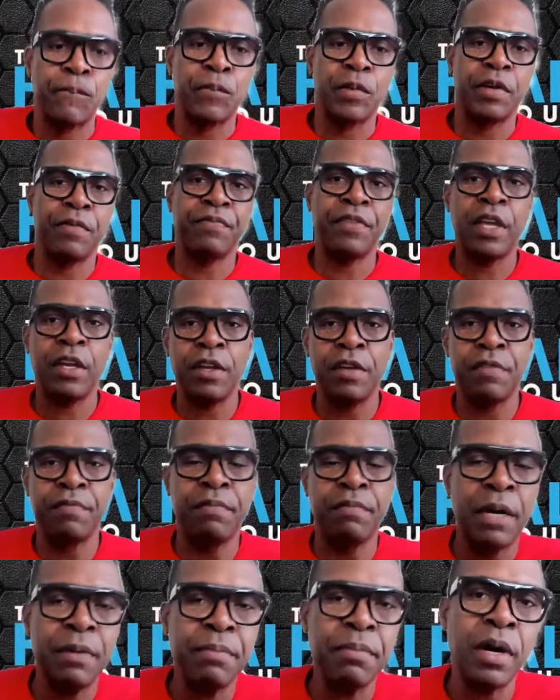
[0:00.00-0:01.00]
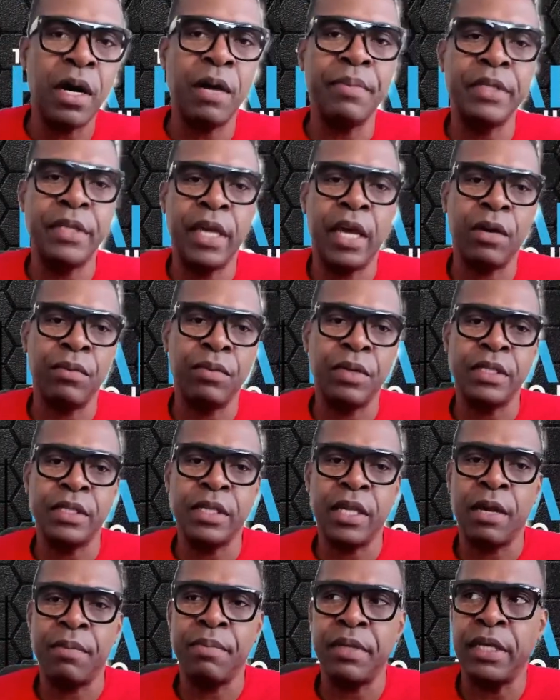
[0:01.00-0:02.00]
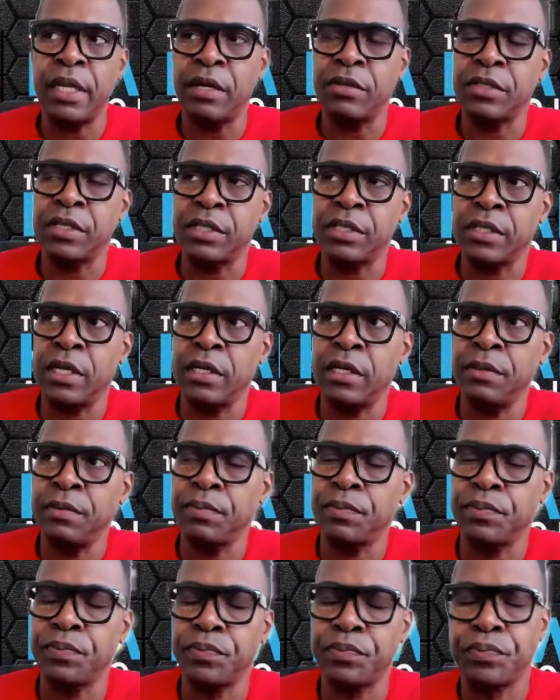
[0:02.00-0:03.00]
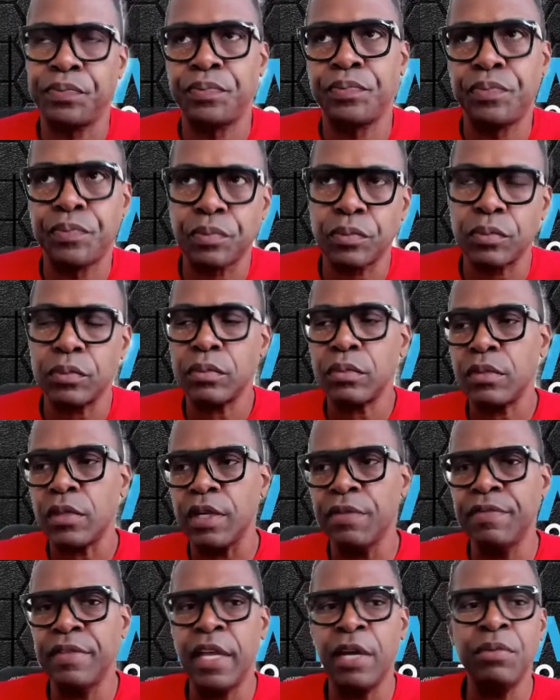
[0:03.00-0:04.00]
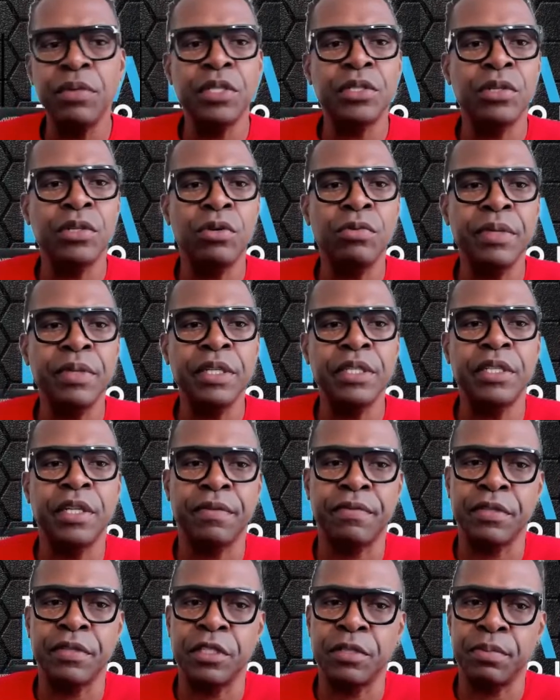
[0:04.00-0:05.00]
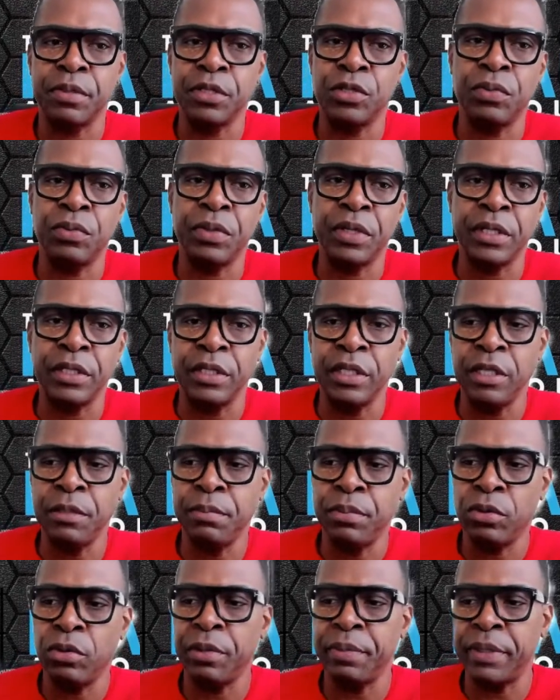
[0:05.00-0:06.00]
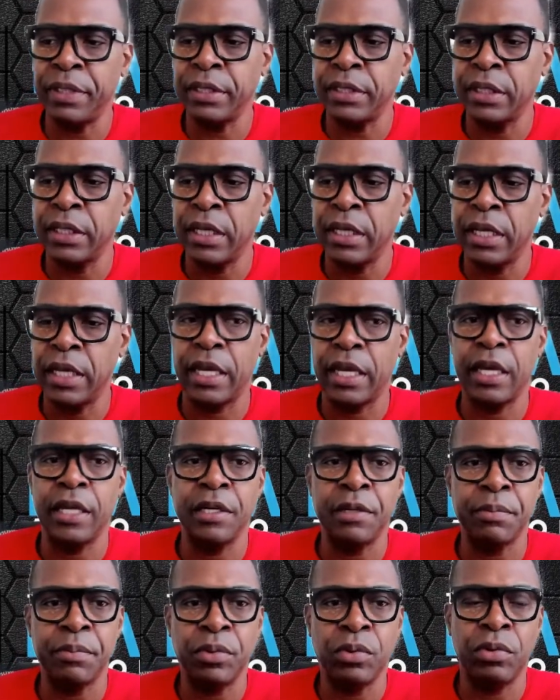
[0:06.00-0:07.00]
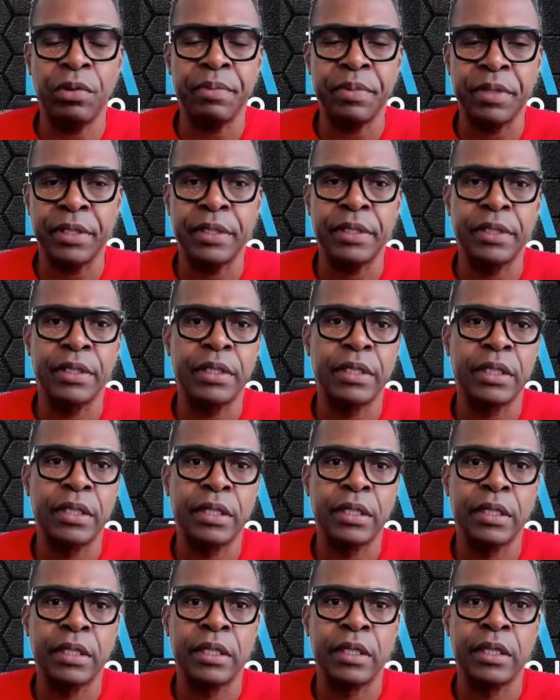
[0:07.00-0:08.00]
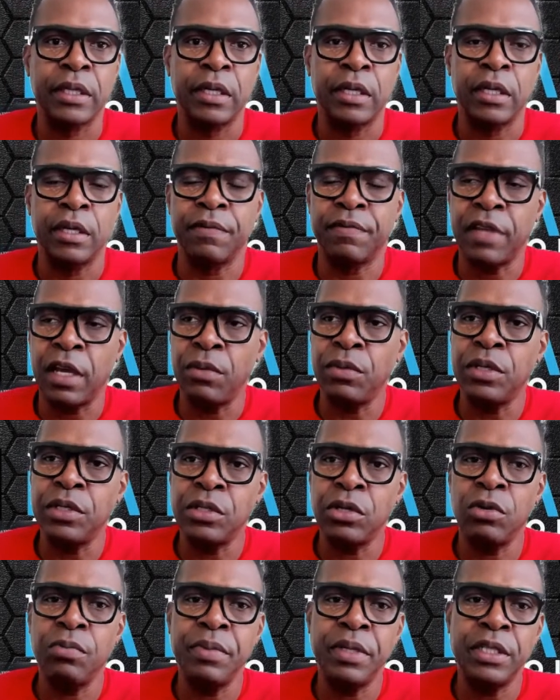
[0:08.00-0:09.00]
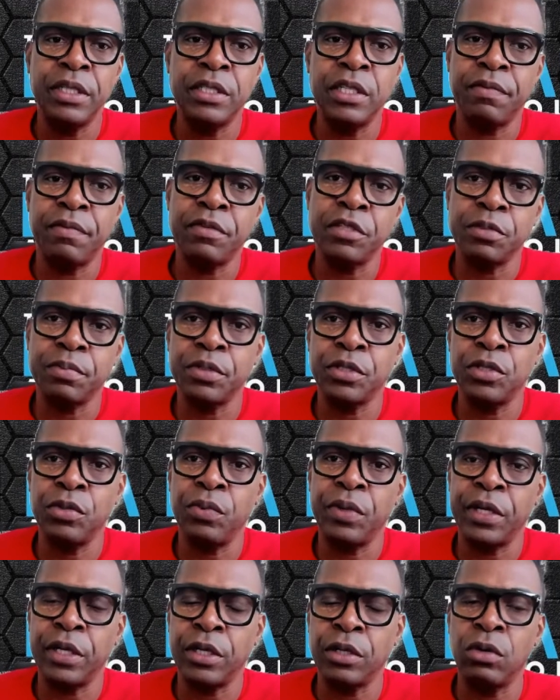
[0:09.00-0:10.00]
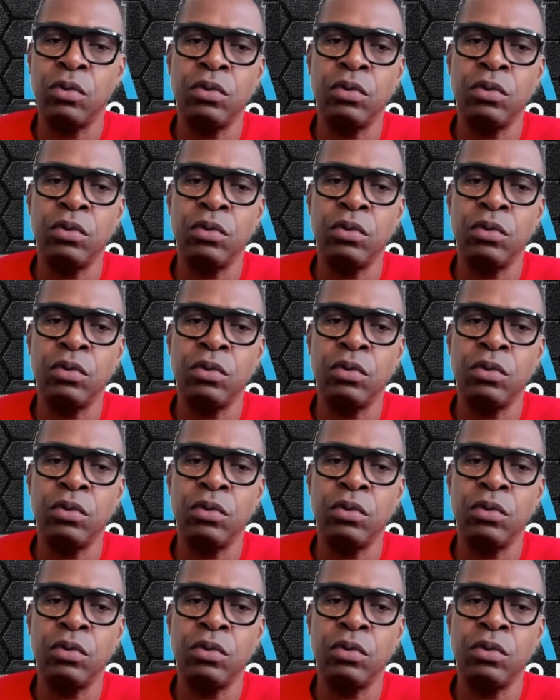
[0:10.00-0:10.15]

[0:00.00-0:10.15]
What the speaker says: if my mom and dad would have sat me down and said, son, if they would have told me the difference between deployment and employment, if they would have told me the difference between